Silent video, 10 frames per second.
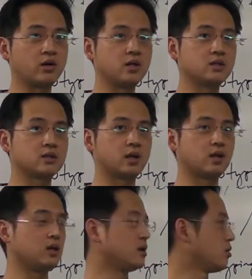any
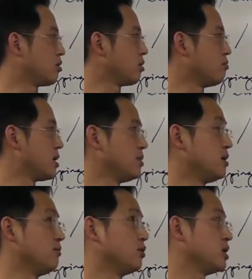staining, or maybe
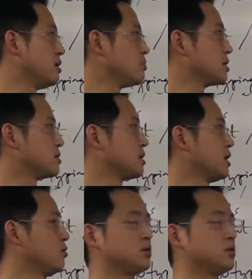even with giemsa staining,